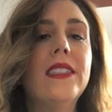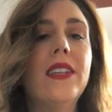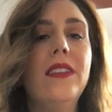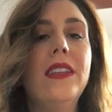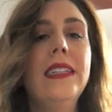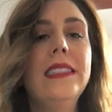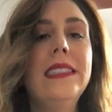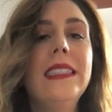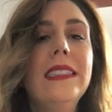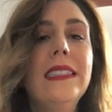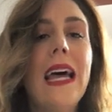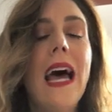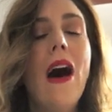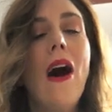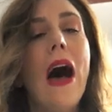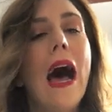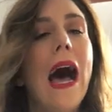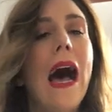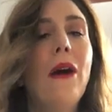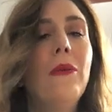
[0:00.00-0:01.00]
So this is
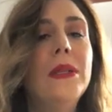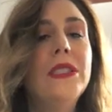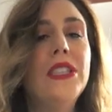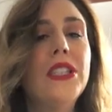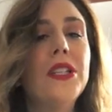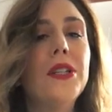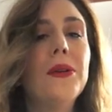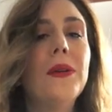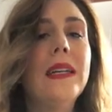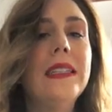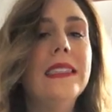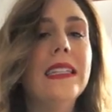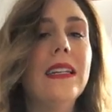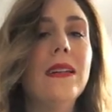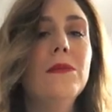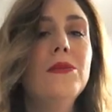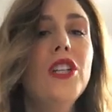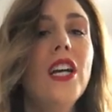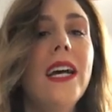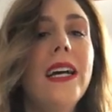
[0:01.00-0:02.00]
how I would do a
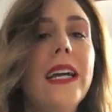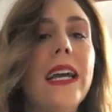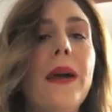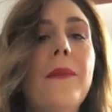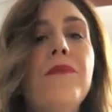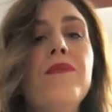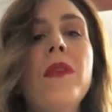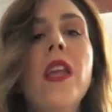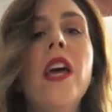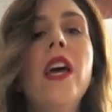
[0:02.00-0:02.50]
denim jacket.